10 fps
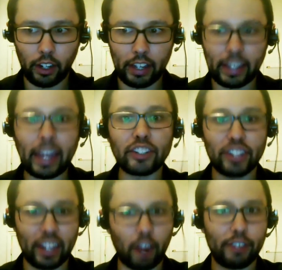engaged
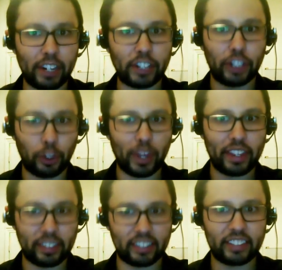in that conversation in a way
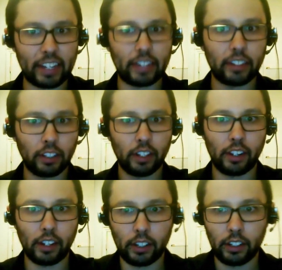that sustained
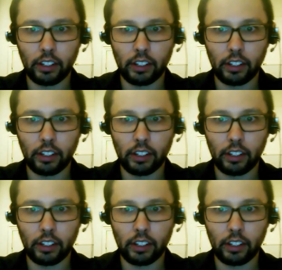the